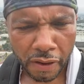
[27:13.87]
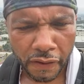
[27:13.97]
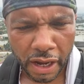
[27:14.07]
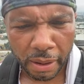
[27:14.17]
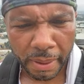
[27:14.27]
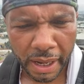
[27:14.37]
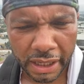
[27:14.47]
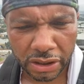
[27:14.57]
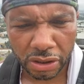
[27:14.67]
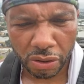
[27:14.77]
he
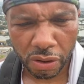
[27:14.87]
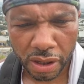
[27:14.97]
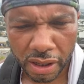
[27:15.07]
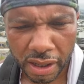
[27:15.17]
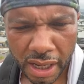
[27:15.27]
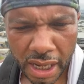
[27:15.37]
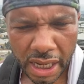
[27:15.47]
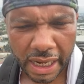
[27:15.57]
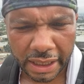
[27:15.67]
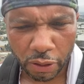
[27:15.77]
has no
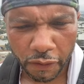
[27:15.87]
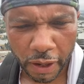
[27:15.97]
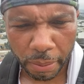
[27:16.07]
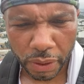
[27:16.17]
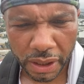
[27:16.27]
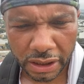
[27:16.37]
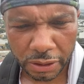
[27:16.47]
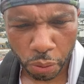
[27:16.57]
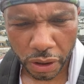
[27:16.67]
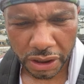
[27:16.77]
fame, bro. He is a
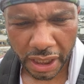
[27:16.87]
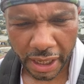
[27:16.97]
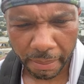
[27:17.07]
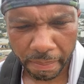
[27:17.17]
sporting shame.